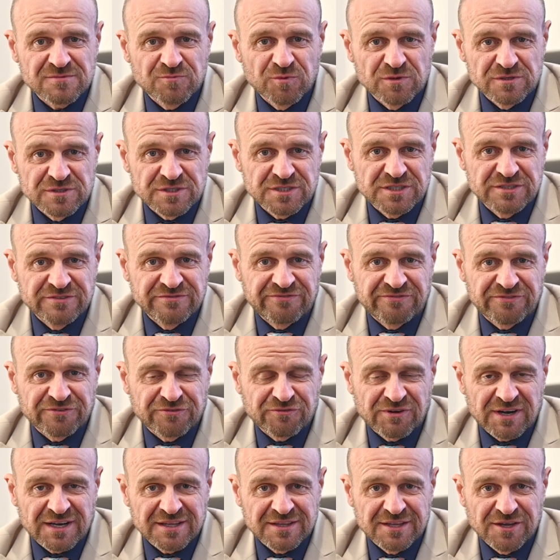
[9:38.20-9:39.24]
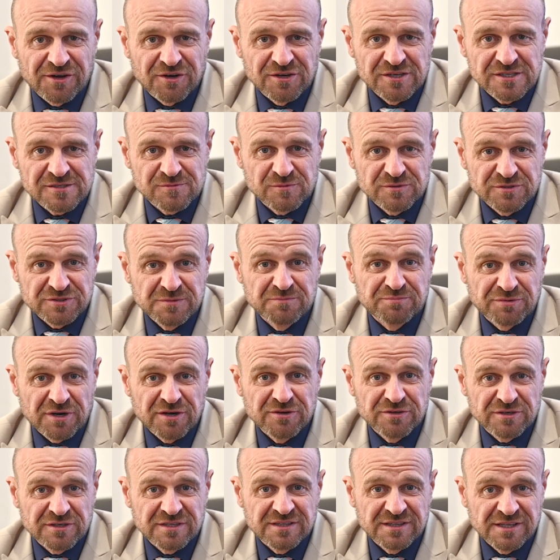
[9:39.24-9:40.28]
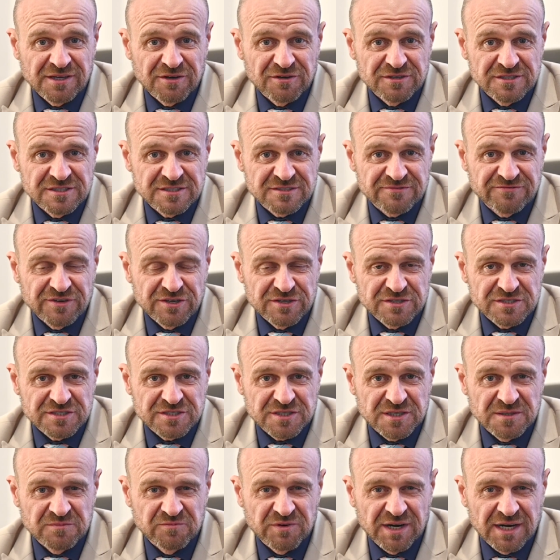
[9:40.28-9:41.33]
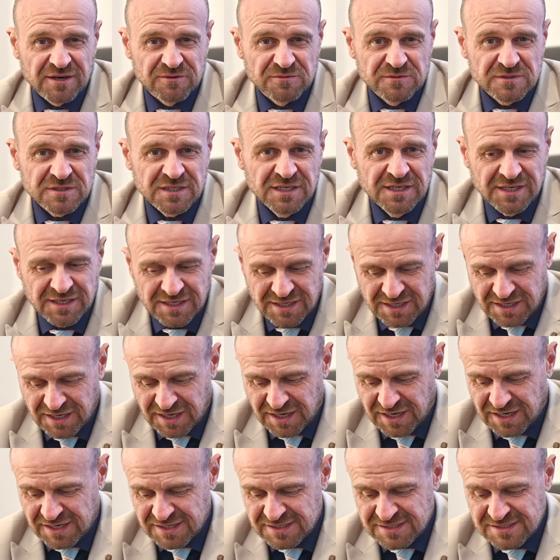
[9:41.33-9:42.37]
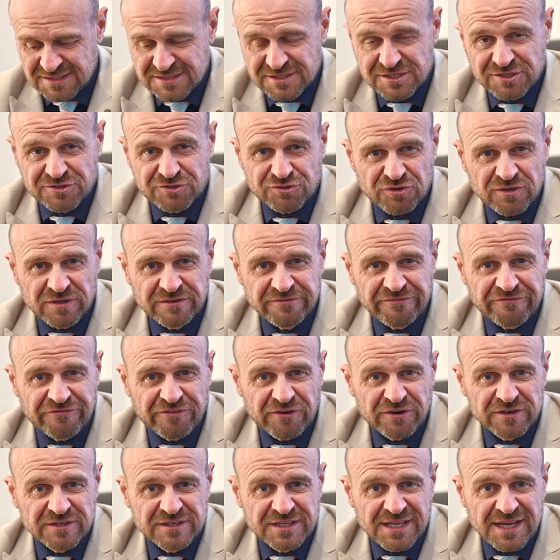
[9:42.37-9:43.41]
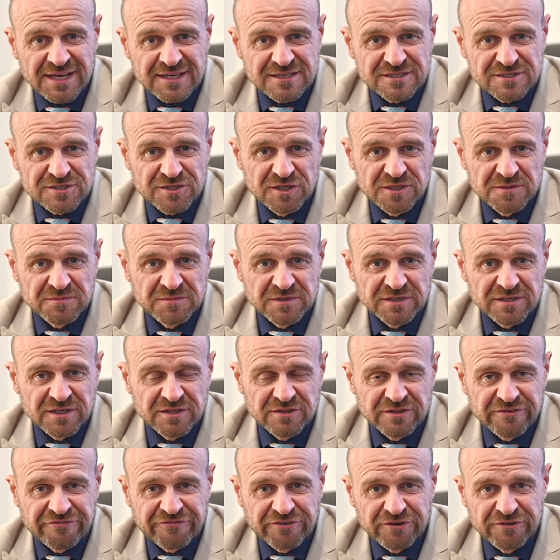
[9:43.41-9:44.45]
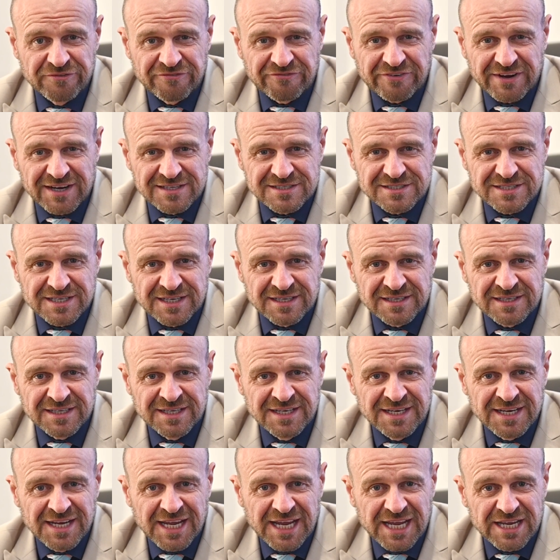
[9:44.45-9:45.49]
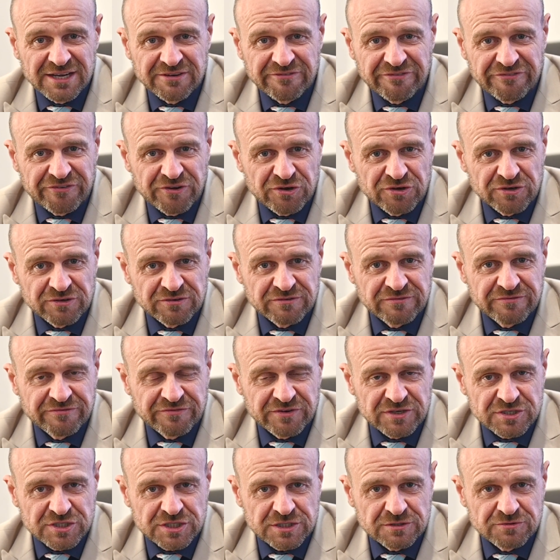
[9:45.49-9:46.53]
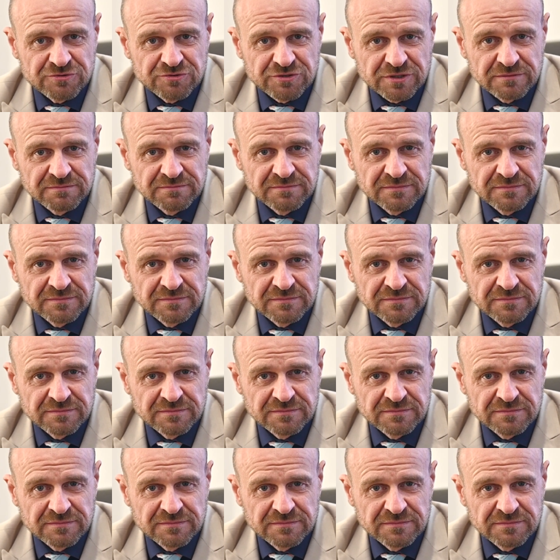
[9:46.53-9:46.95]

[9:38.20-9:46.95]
once you've cracked the ice, once you've broken the ice first time round, and to try and find the excitement and the fun factor in food for your children.